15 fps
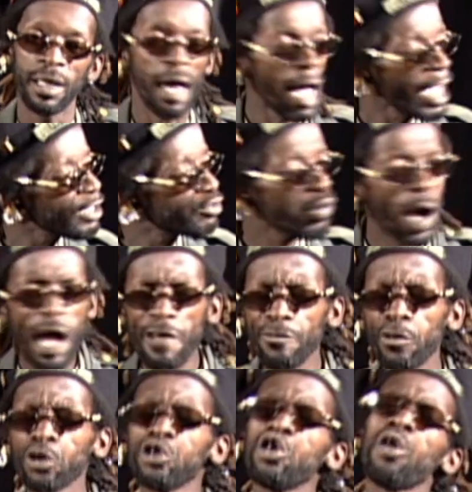I cry
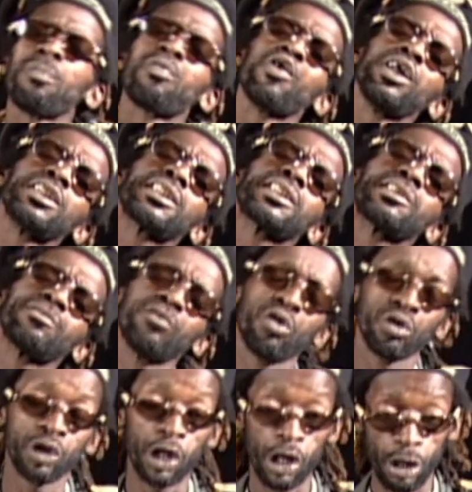for the oppressed,
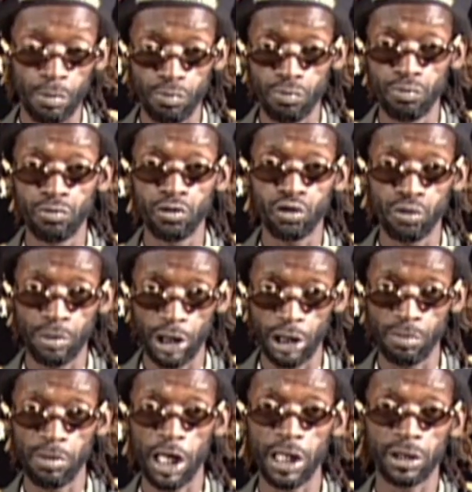for them to be
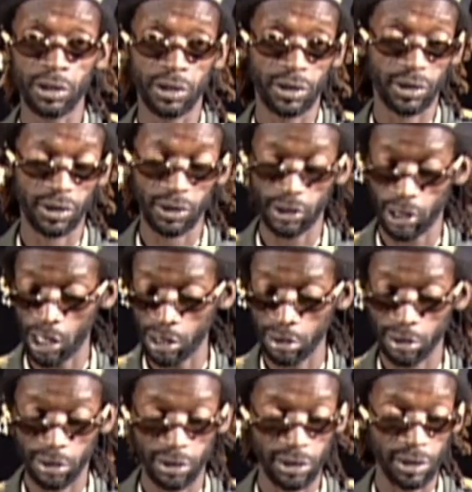blessed.
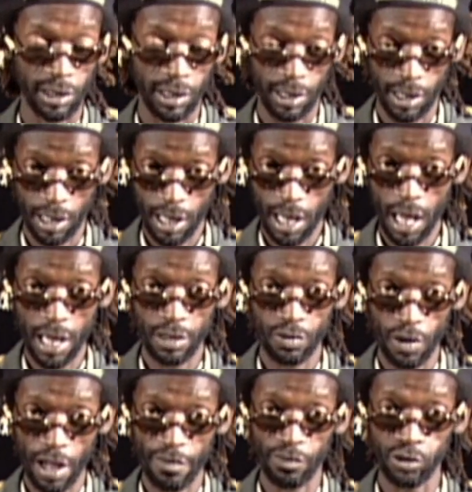Yes, I
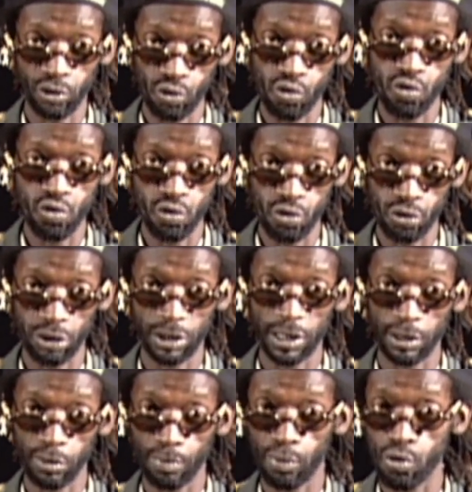cry for those that
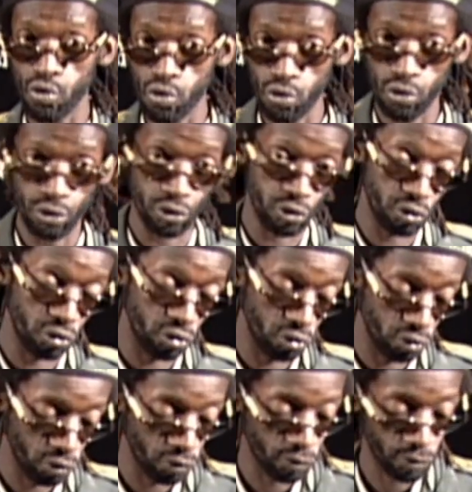oppose.
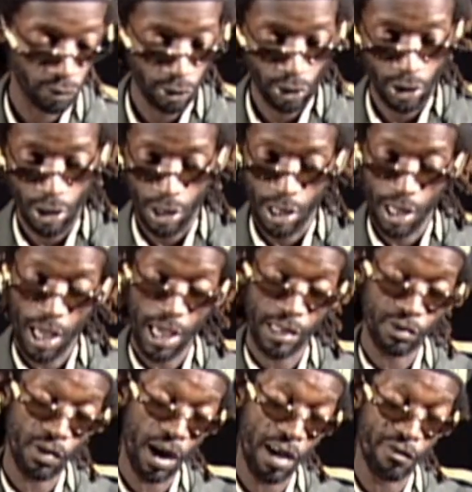I
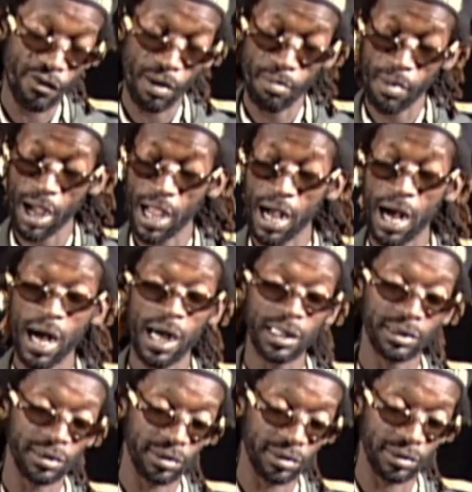cry from my heart,
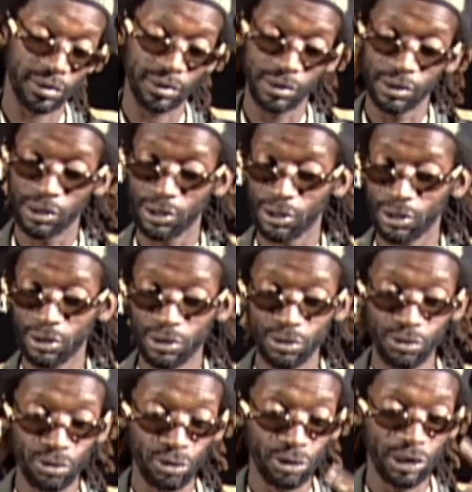
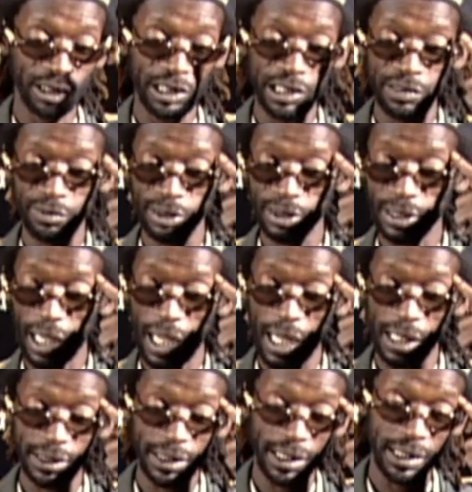those with evil
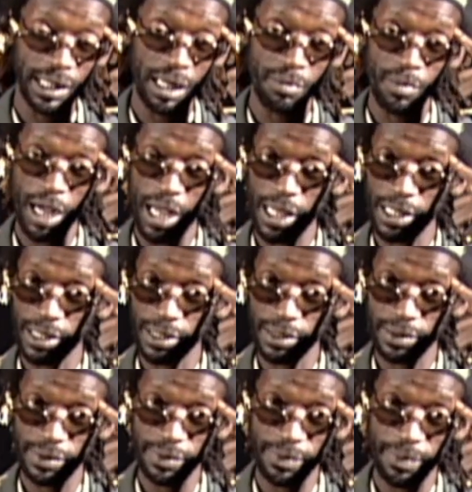thoughts on their
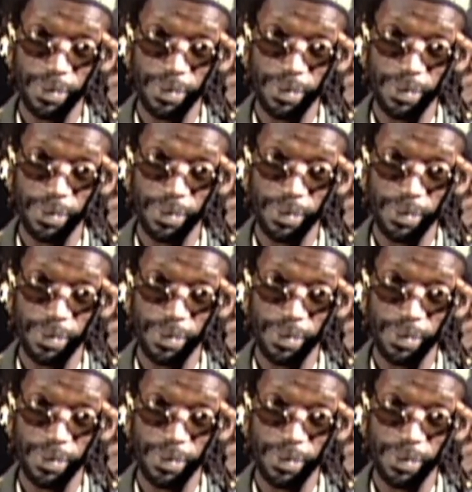mind.